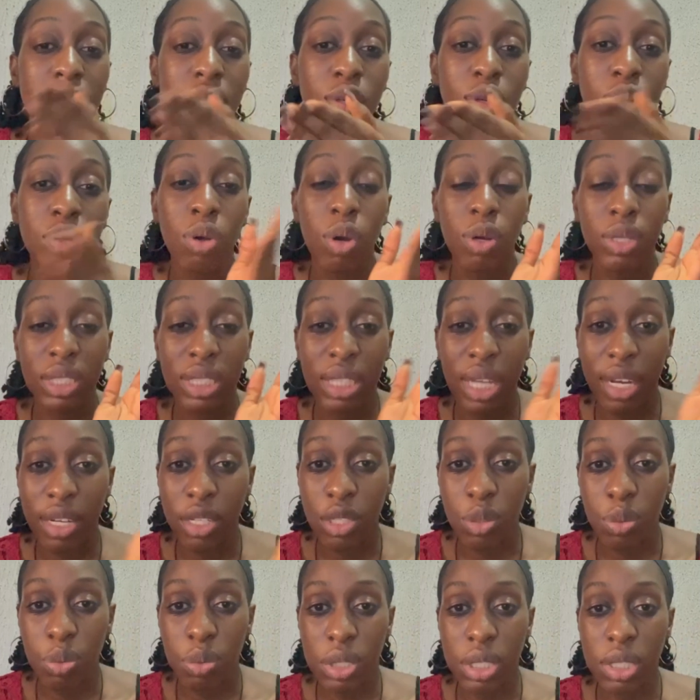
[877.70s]

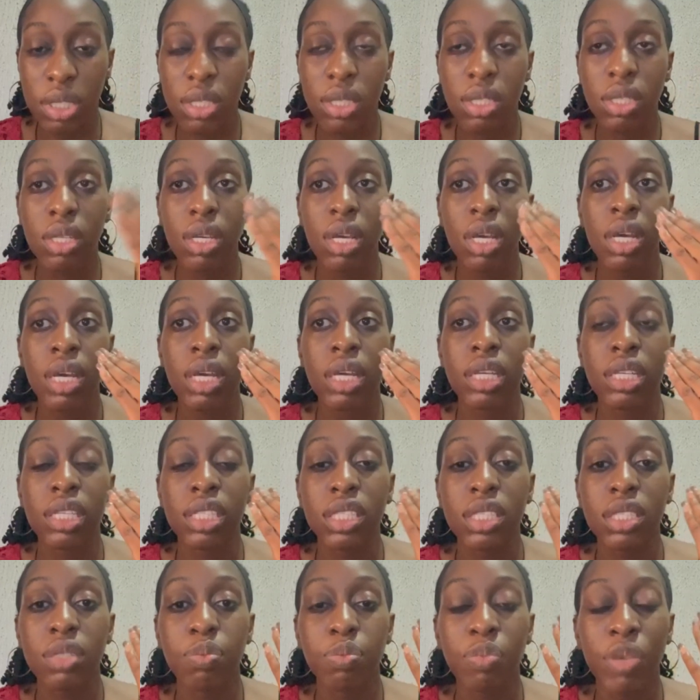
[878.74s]
contact with.
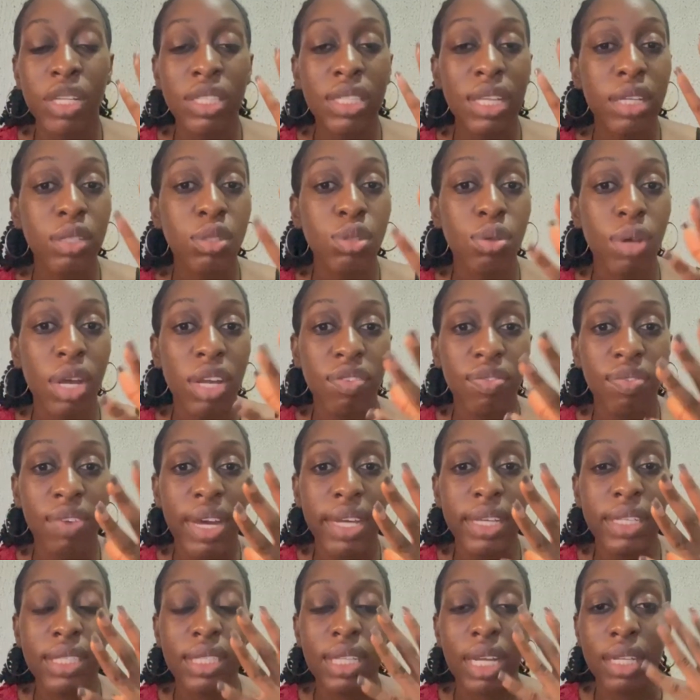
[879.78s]
Is better to
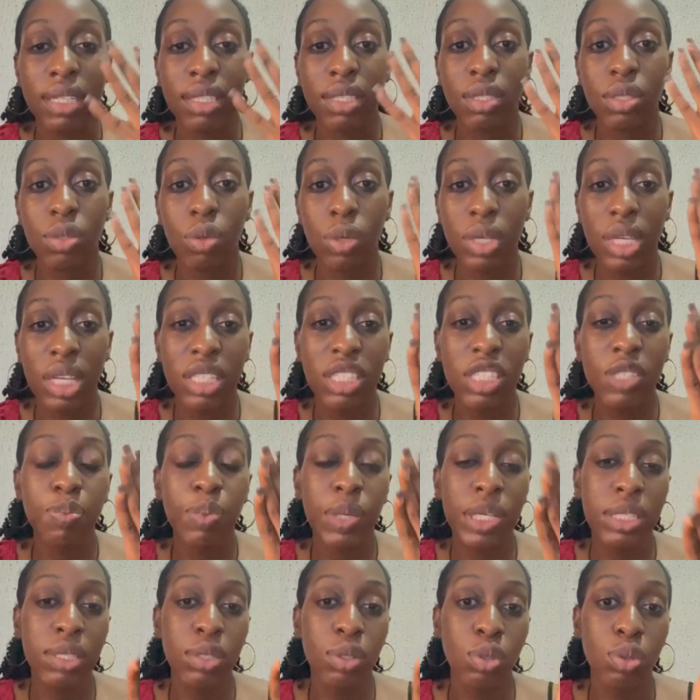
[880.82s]
advise that, okay, this
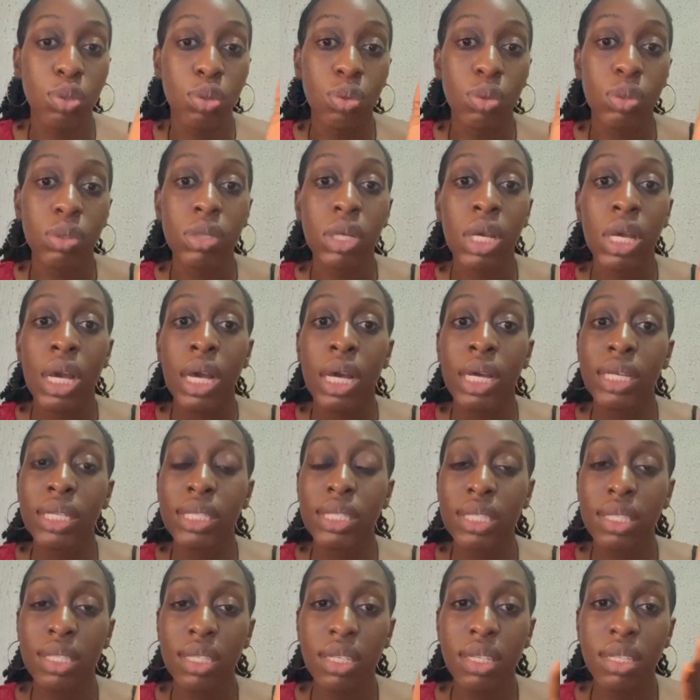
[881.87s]
person too
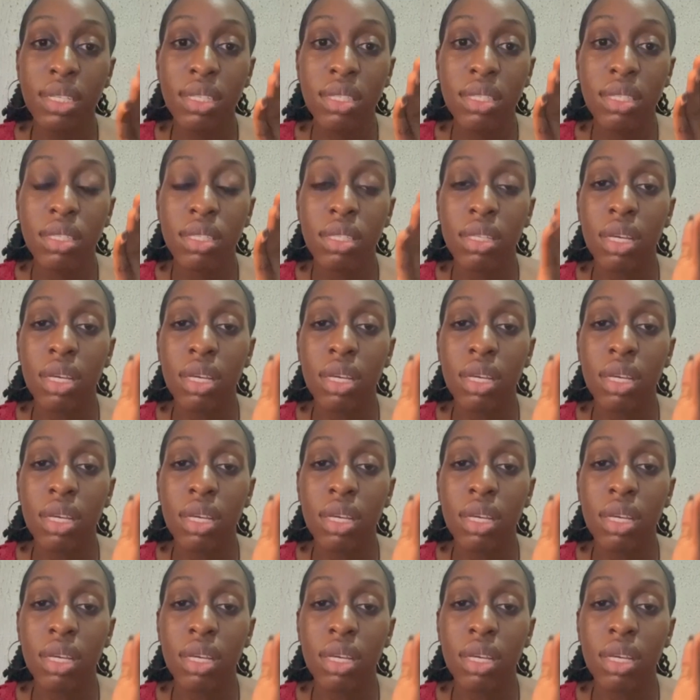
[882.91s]
seeks